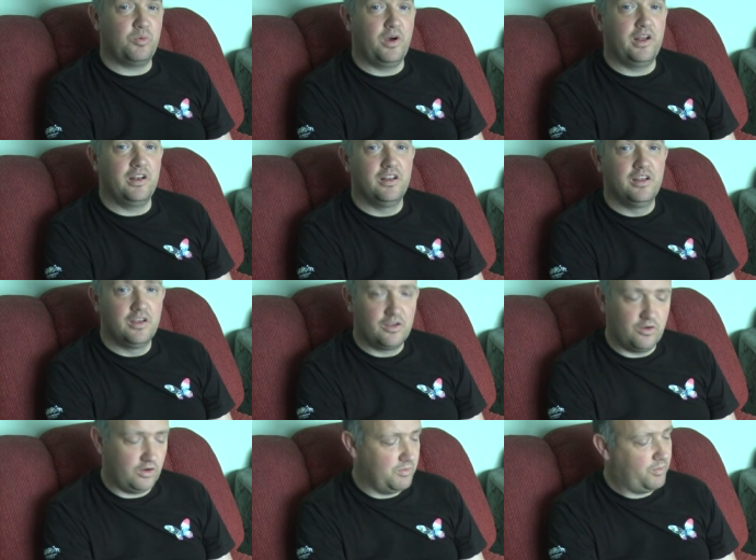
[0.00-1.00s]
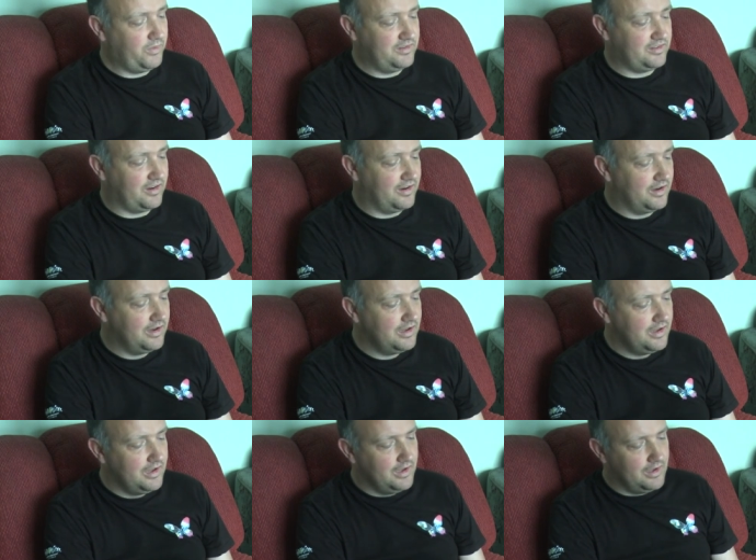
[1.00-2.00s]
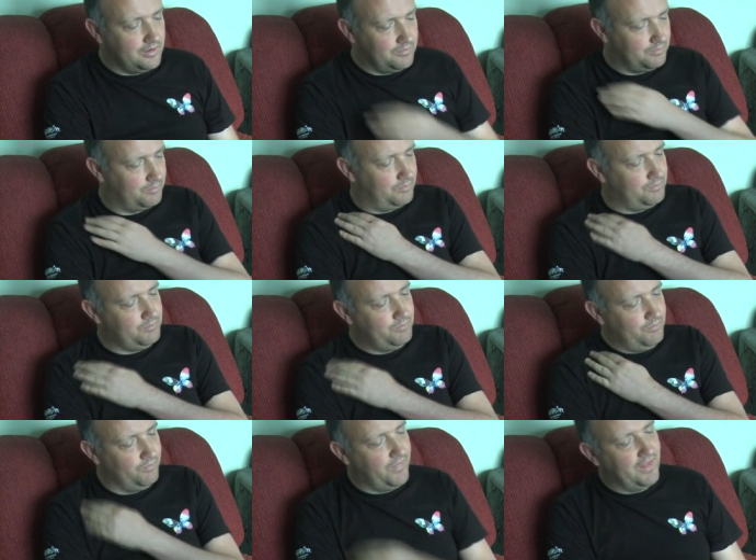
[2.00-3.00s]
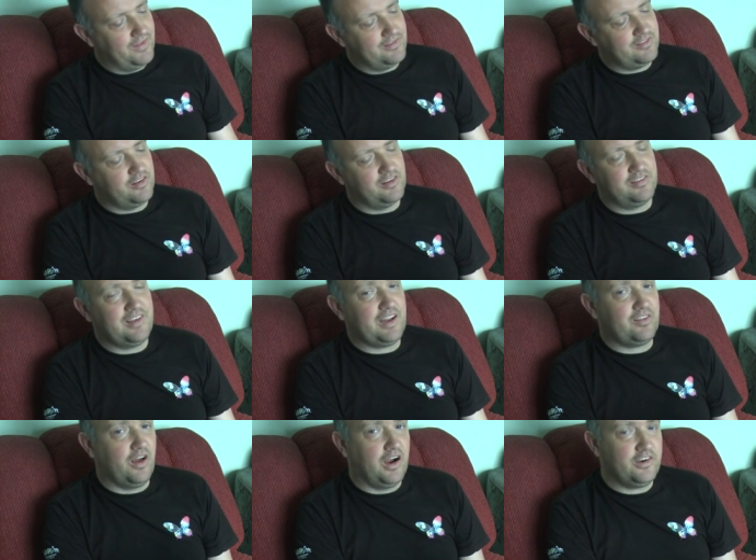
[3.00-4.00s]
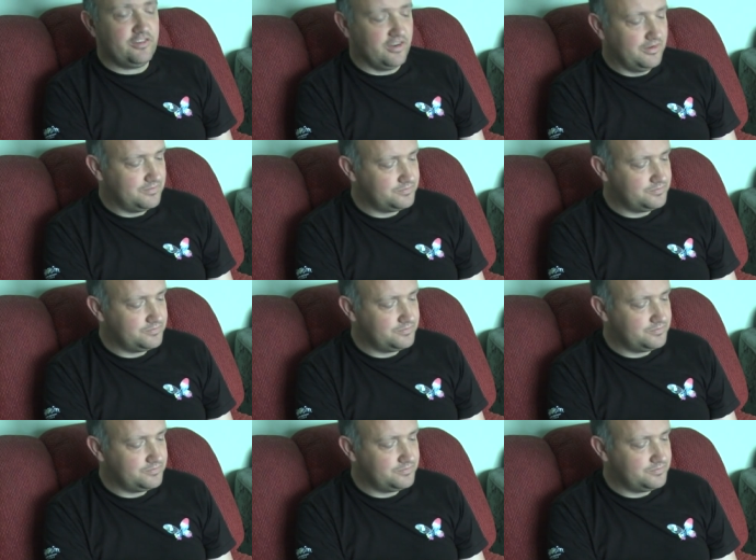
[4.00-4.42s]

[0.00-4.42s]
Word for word: in a while, could come up this year. Then there's to dissect the heart,